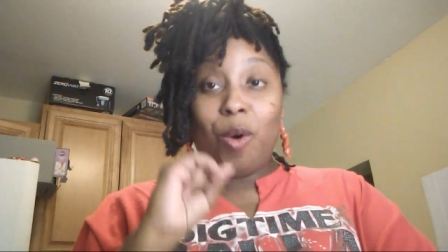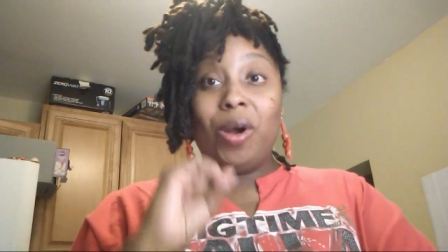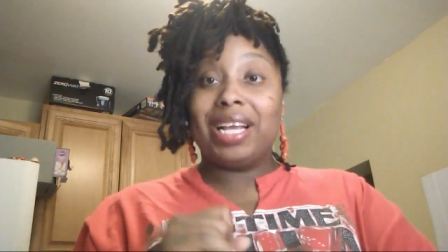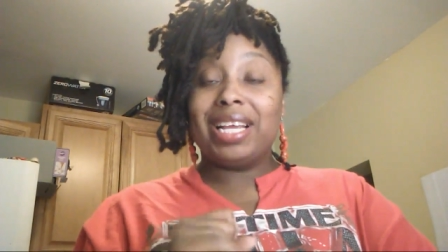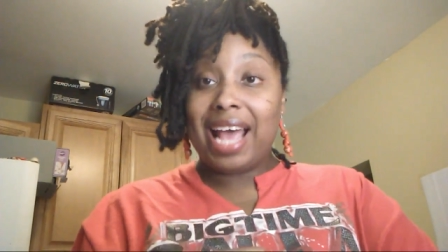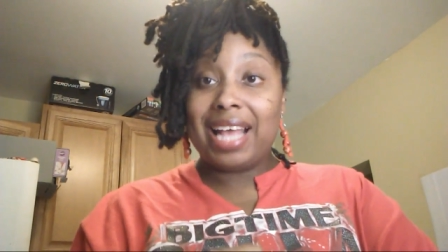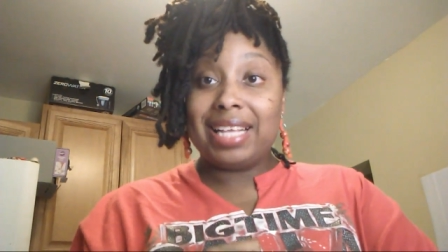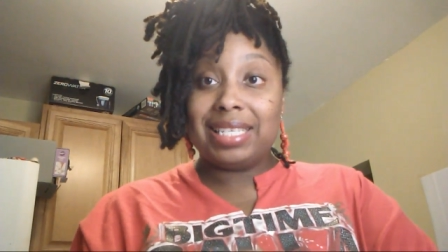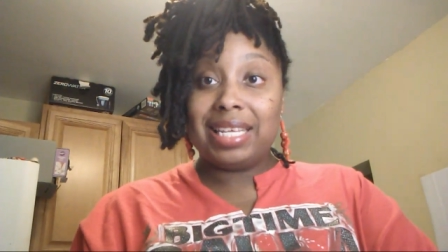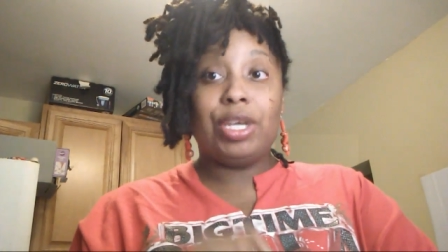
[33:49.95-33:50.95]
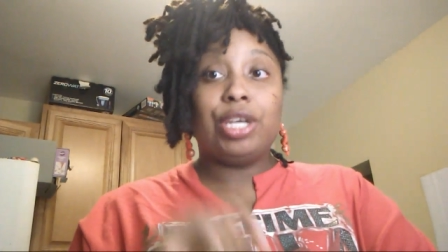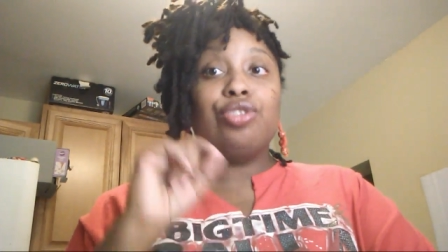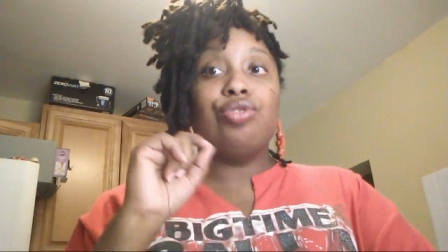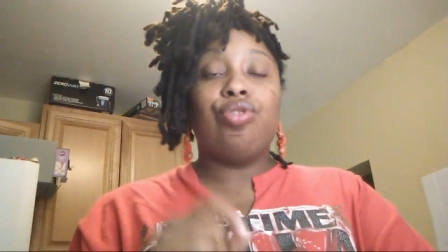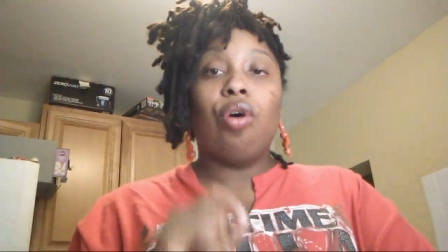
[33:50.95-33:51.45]
Organize it, because
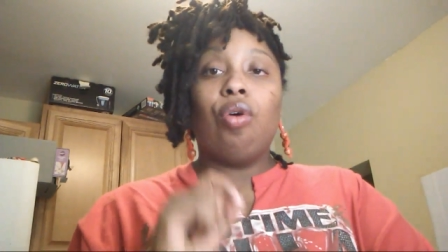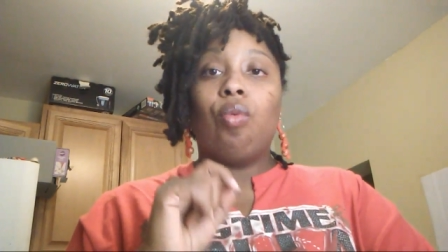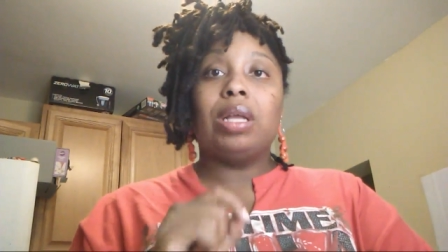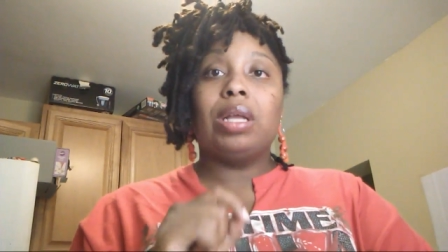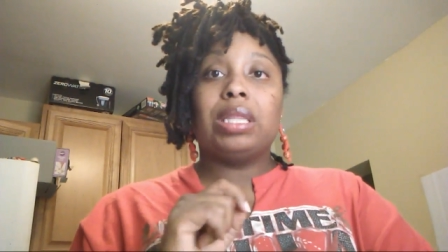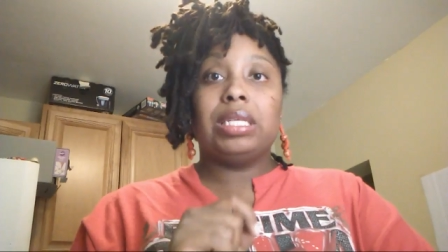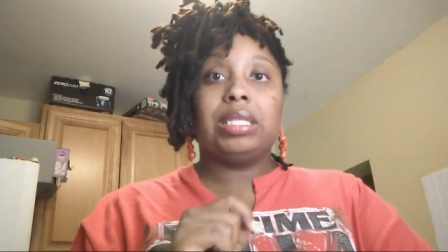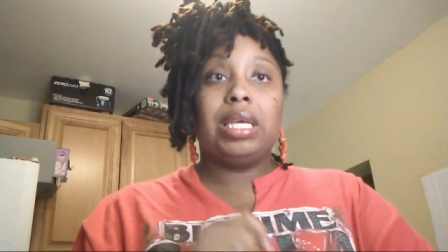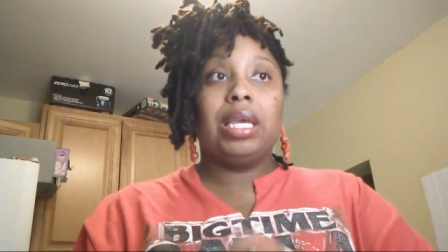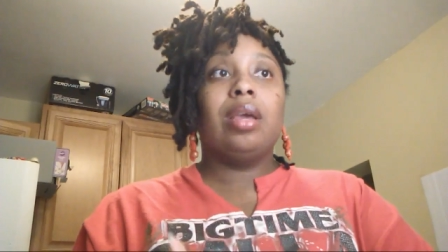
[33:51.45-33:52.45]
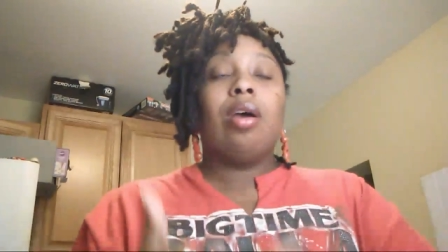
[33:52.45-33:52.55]
you don't want this thing.